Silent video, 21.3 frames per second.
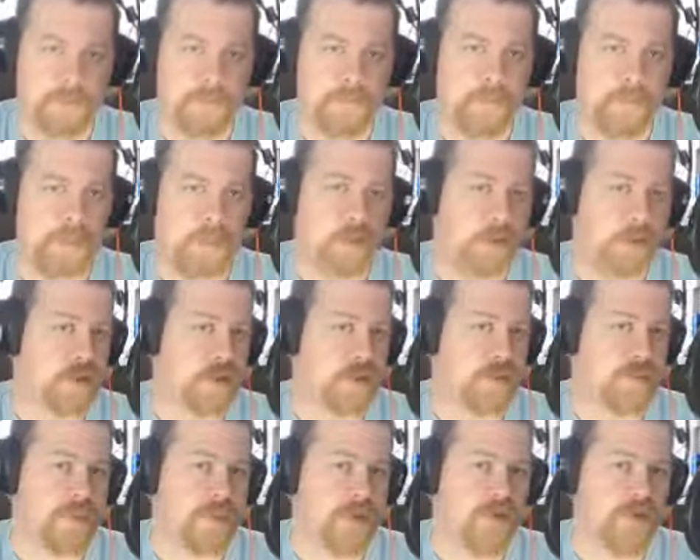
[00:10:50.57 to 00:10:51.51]
There is a bit
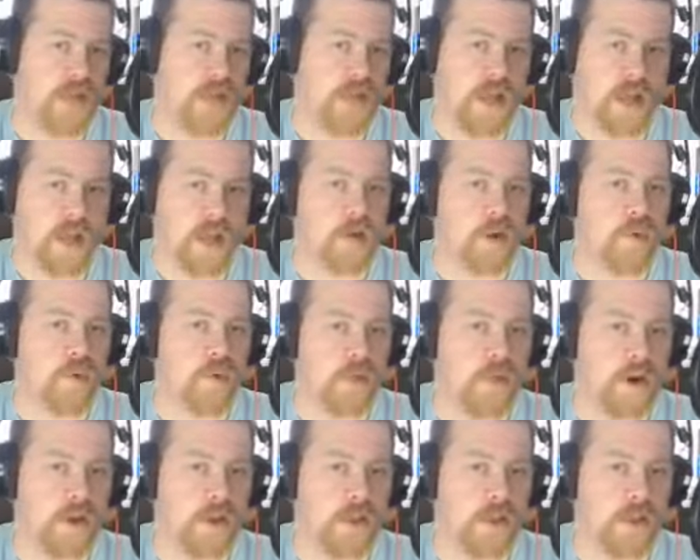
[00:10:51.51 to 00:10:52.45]
of an echo
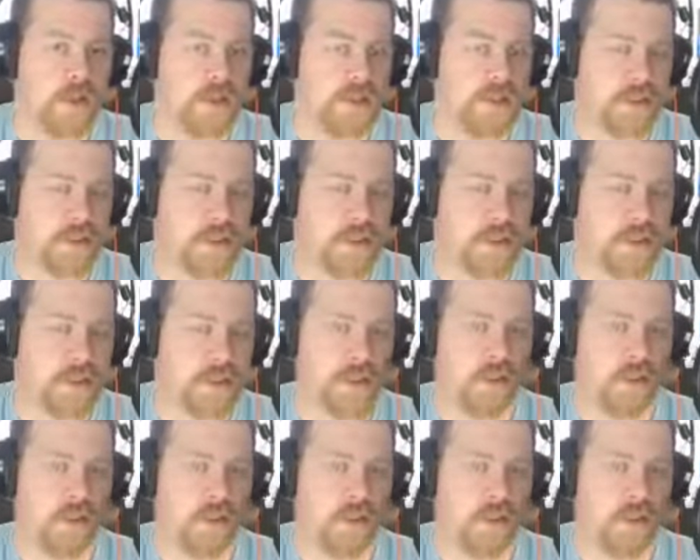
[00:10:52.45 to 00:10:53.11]
quality still.